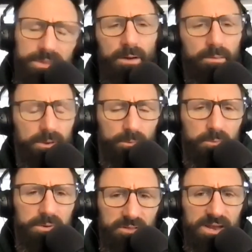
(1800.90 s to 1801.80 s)
But yeah, we
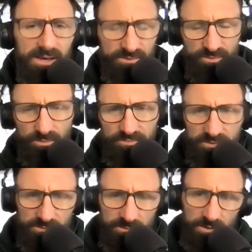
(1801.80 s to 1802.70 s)
went to the nationals
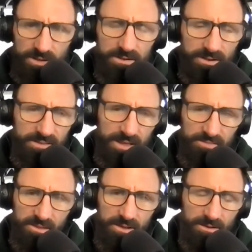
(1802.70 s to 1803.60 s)
and did
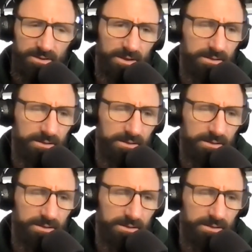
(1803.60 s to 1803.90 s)
that thing.